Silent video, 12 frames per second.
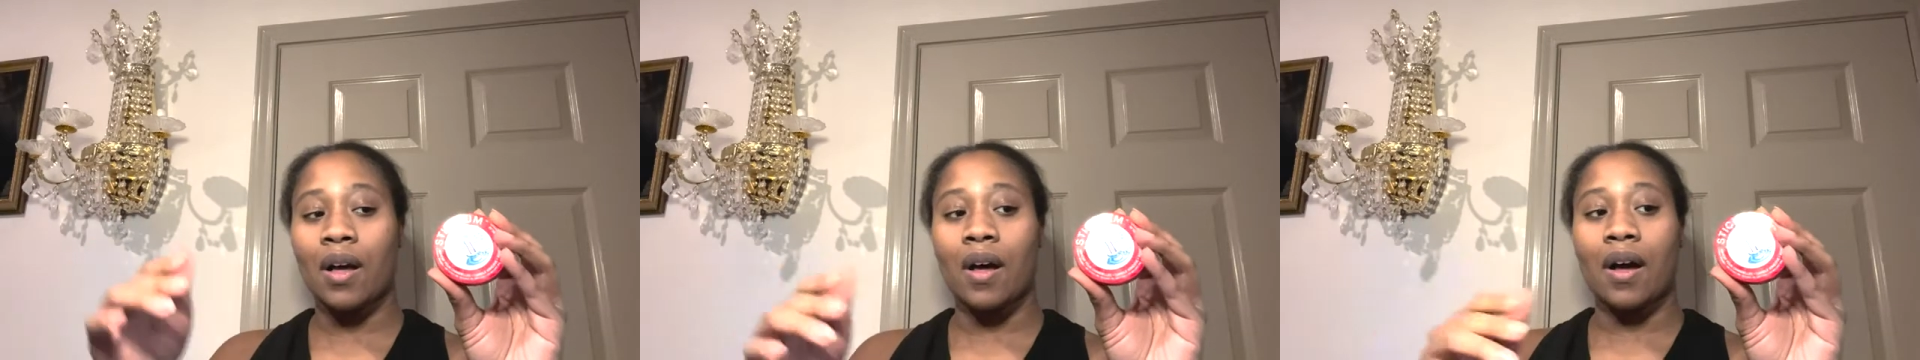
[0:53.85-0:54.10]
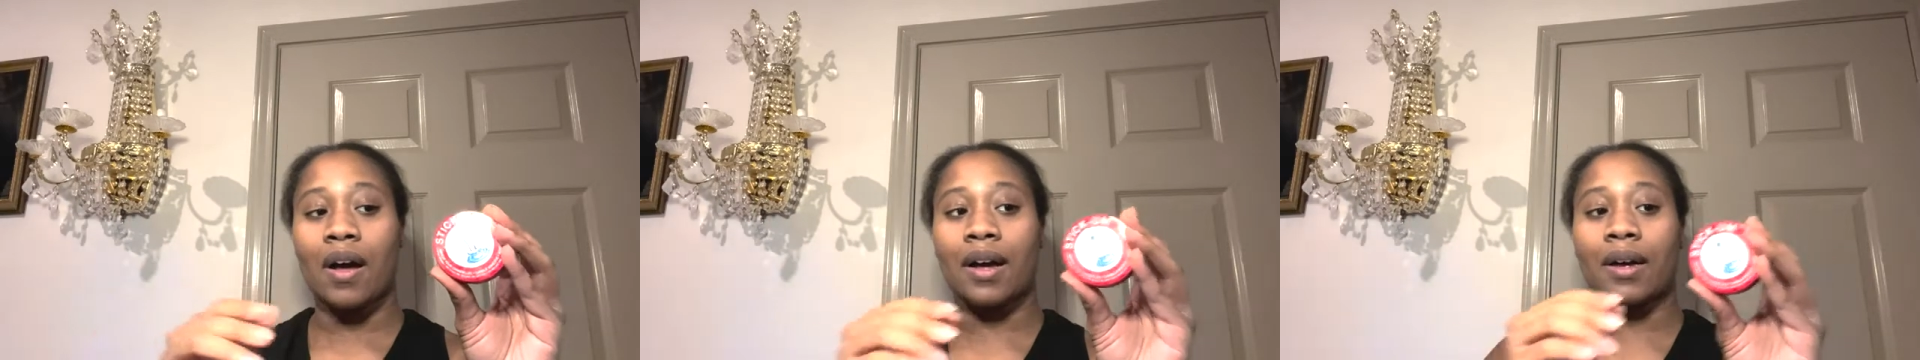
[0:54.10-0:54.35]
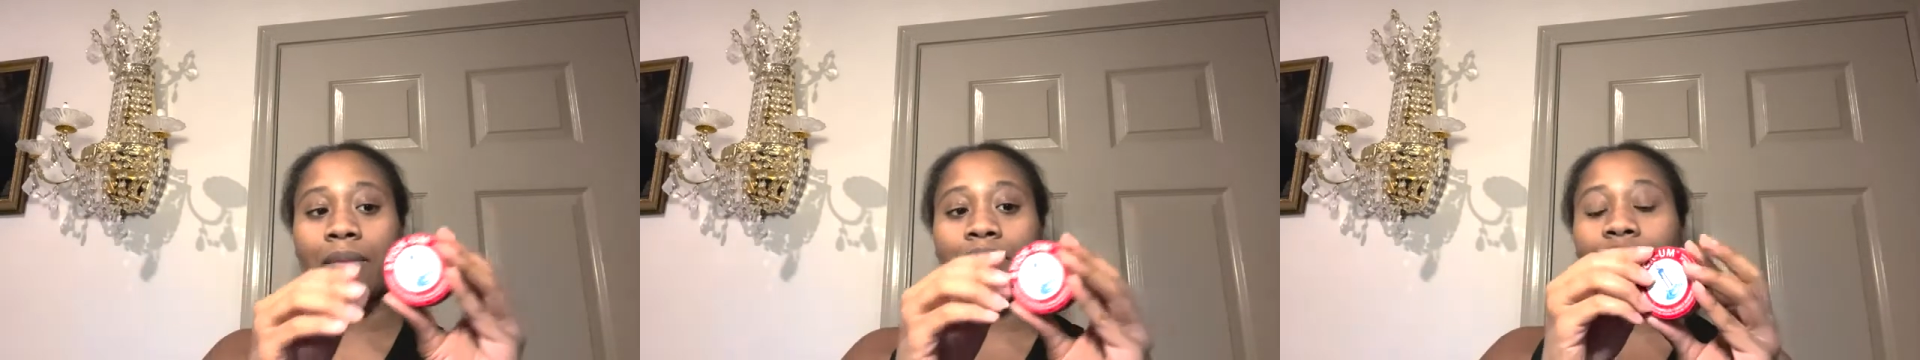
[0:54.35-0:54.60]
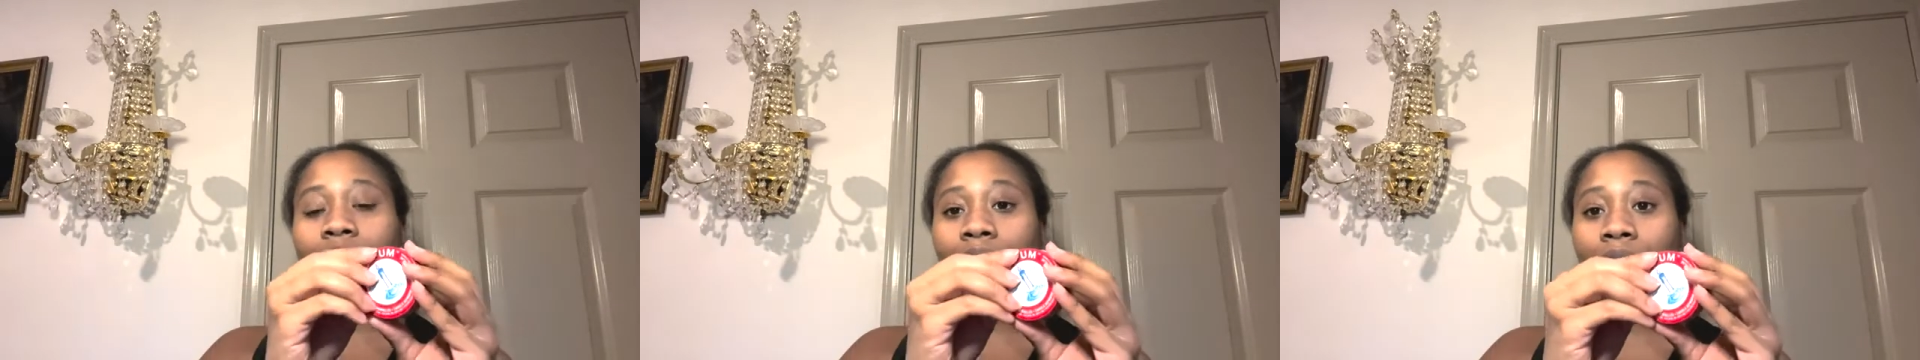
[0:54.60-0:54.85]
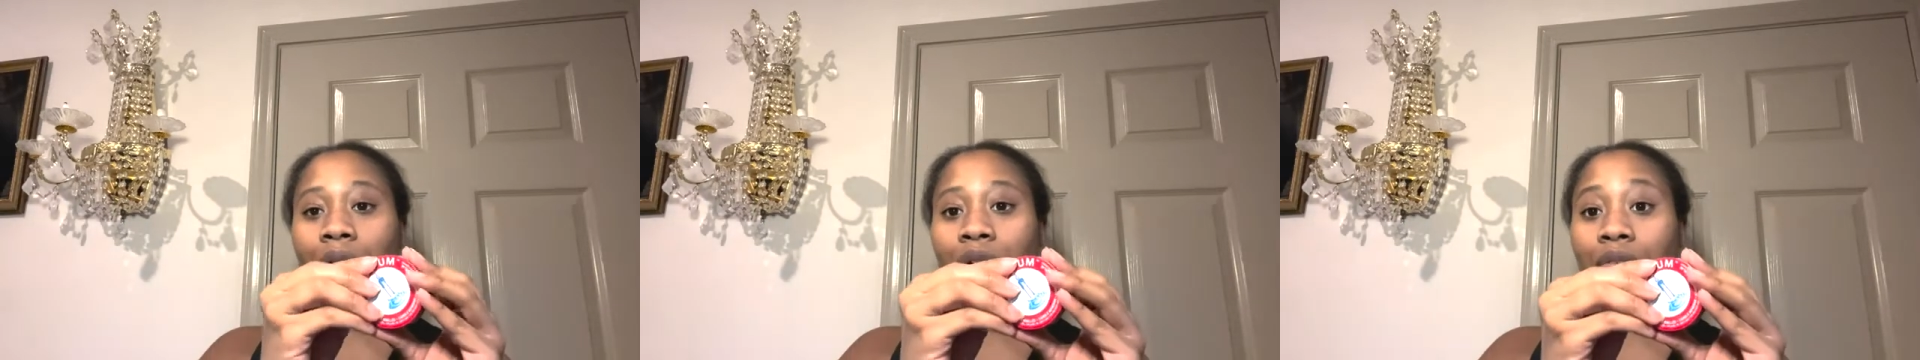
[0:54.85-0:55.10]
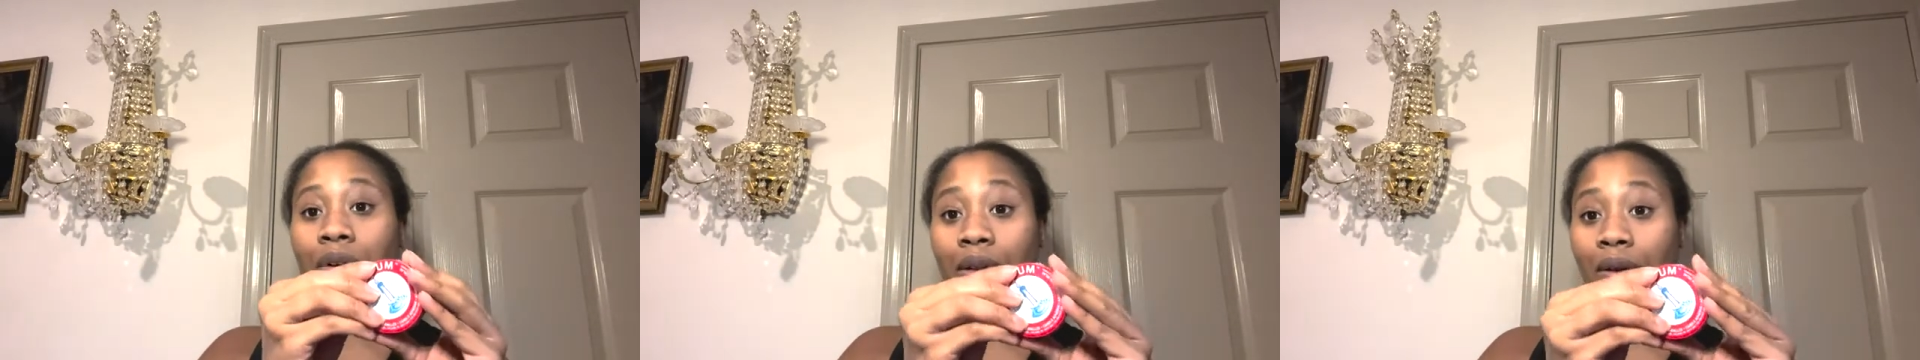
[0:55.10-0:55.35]
um, falling
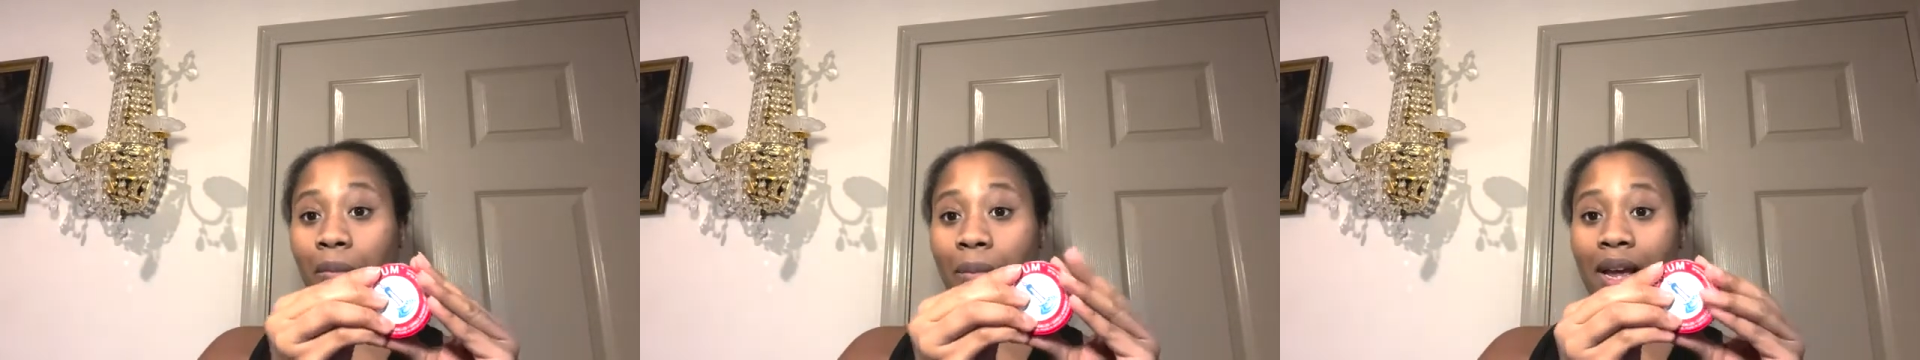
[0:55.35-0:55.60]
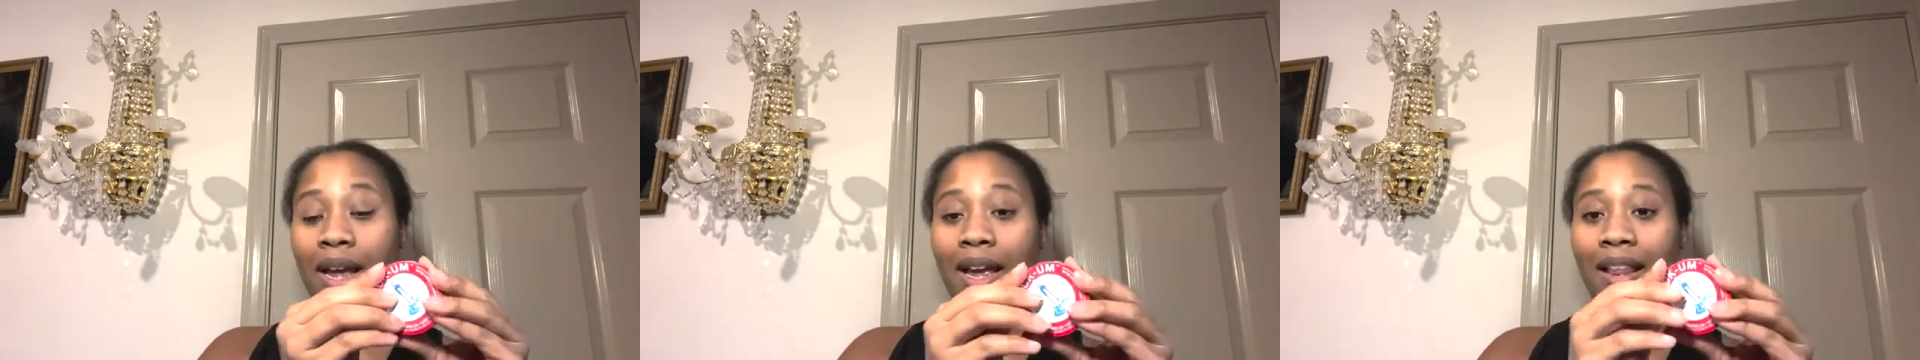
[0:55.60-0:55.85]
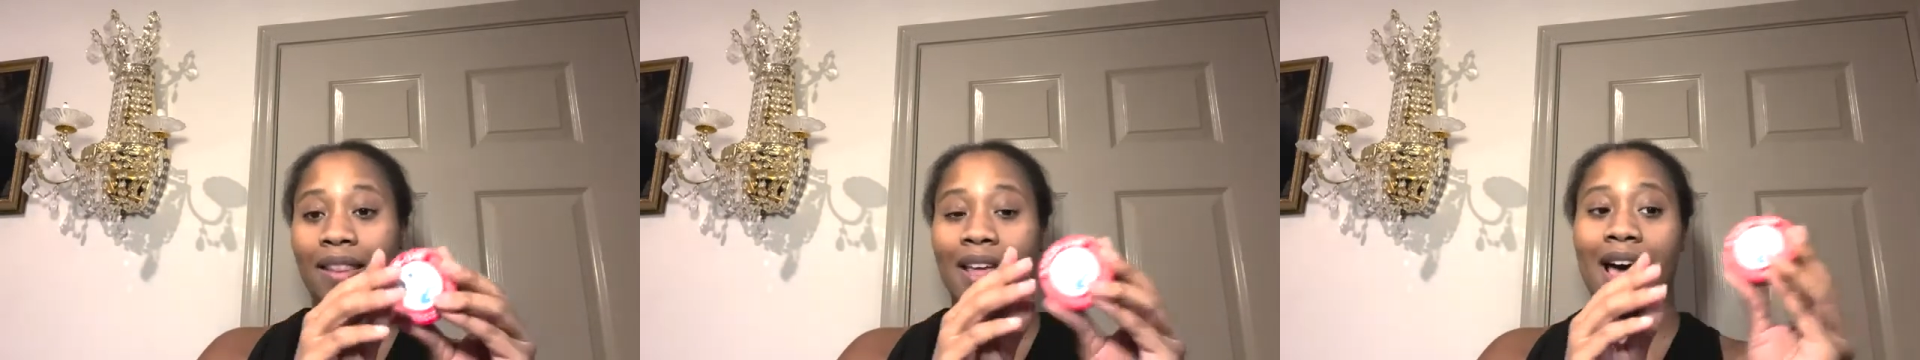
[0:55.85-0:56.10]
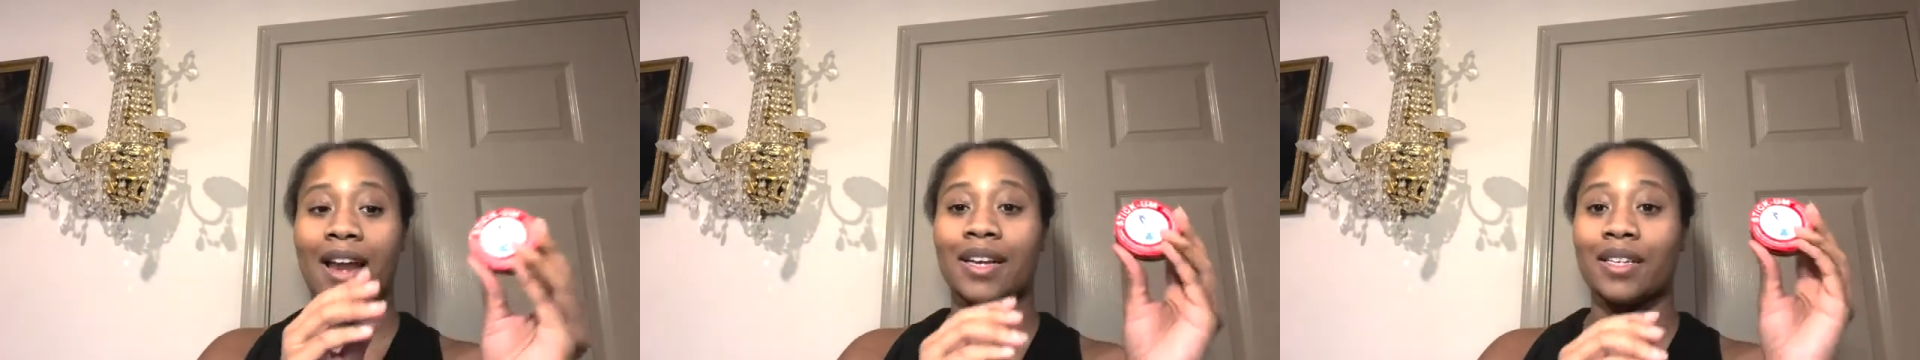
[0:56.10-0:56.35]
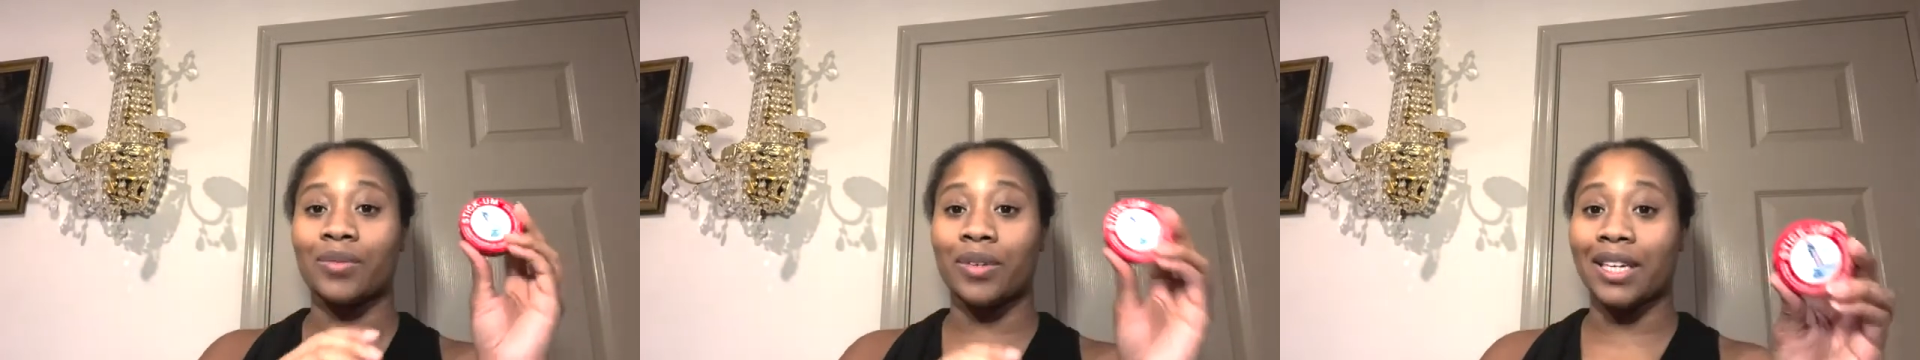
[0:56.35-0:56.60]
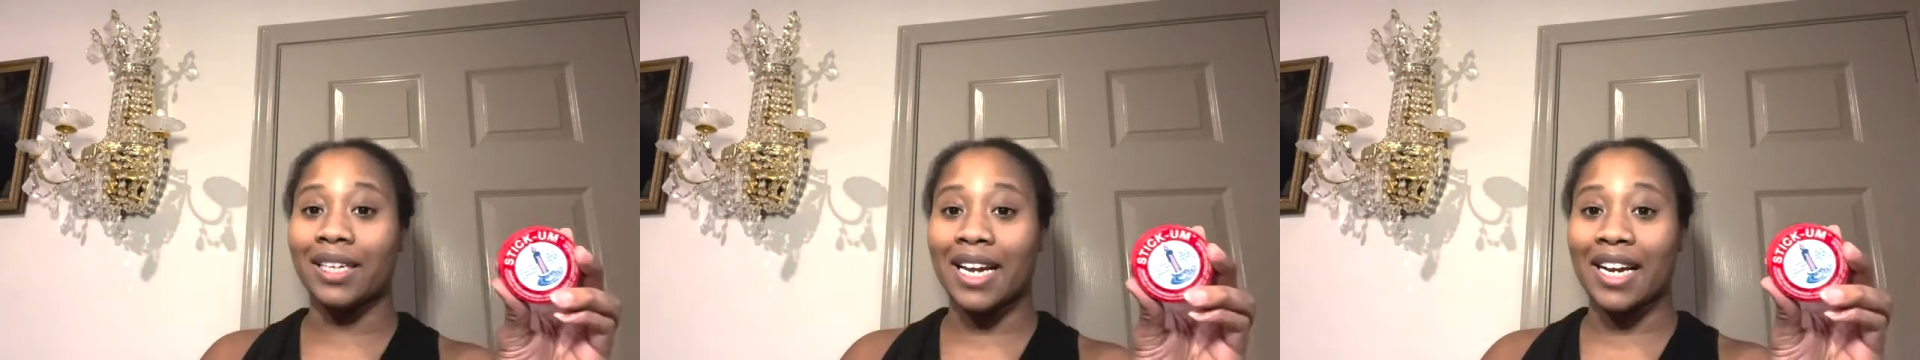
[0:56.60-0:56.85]
over a little bit and that is
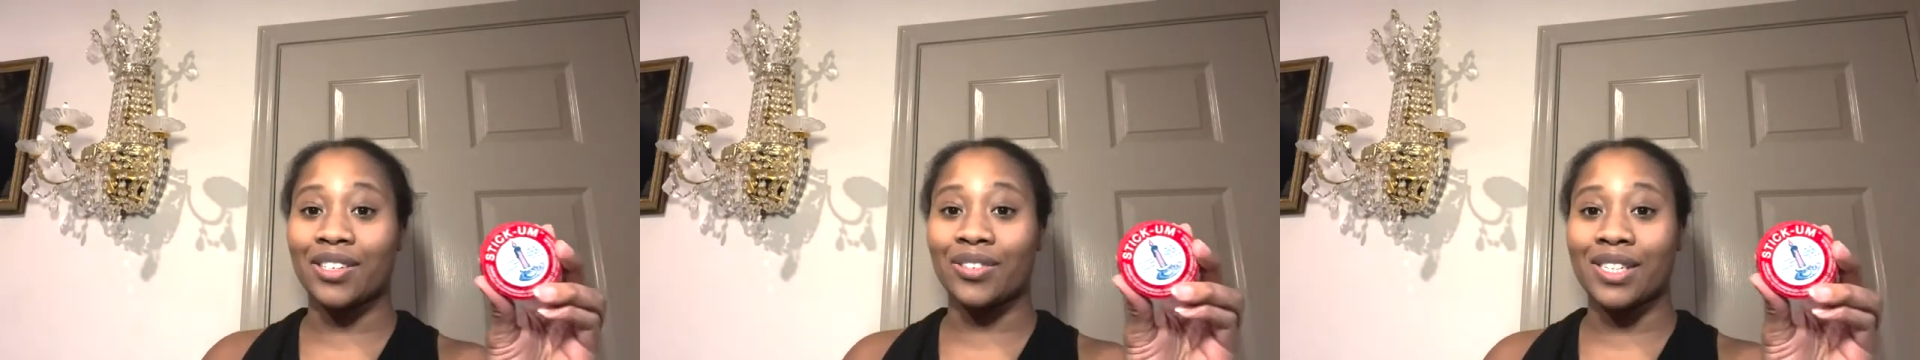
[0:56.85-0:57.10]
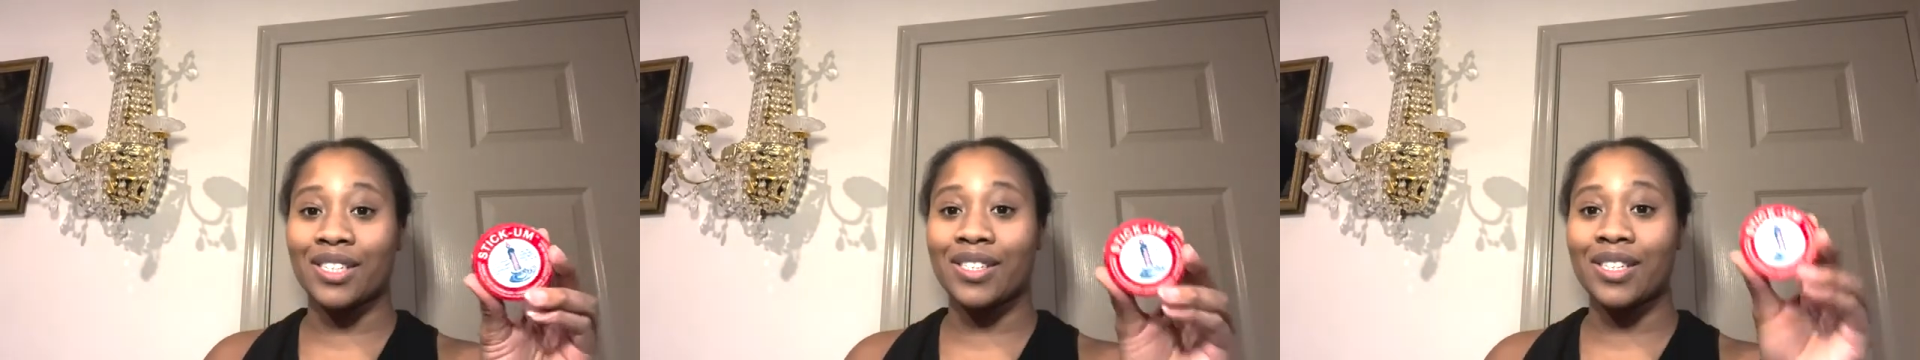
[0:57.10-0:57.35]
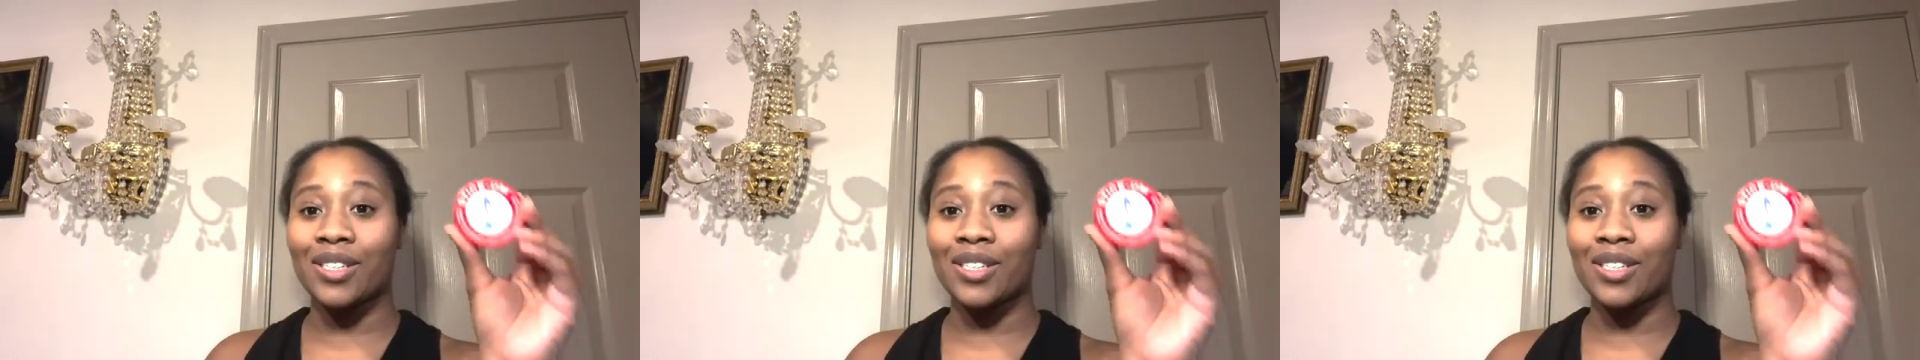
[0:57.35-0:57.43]
really dangerous.